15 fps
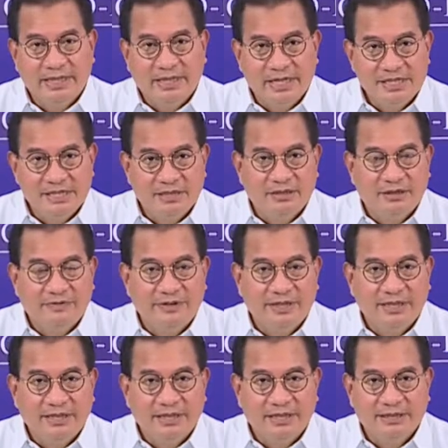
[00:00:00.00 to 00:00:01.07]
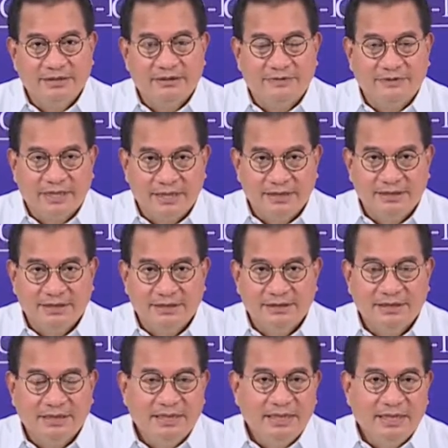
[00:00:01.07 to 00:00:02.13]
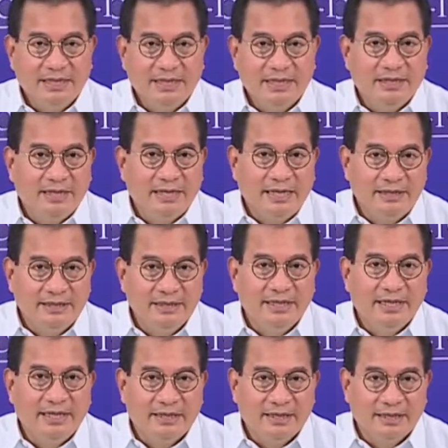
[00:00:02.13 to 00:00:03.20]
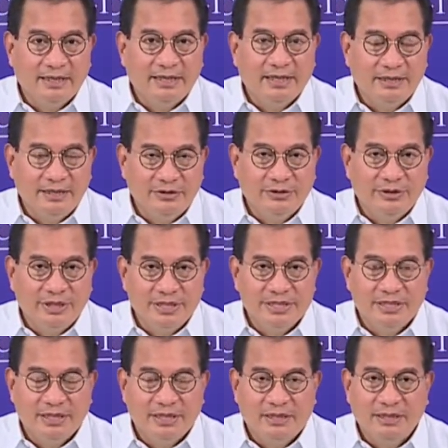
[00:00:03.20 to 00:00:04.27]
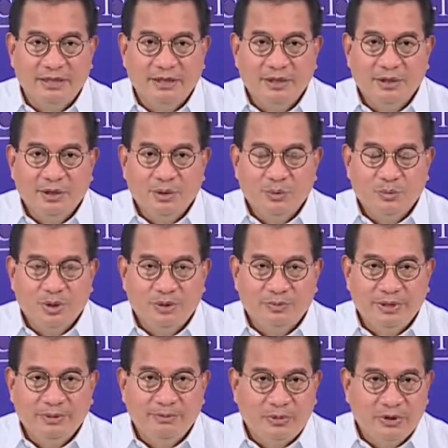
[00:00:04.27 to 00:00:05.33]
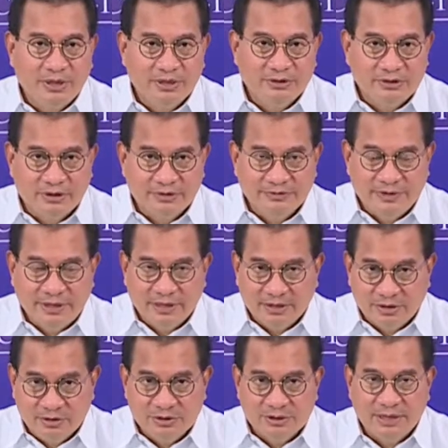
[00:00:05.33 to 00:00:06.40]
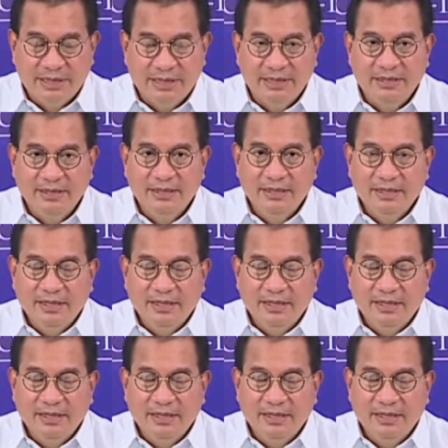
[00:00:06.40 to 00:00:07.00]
indication of increase of cases in any area in Indonesia, will be monitored very closely,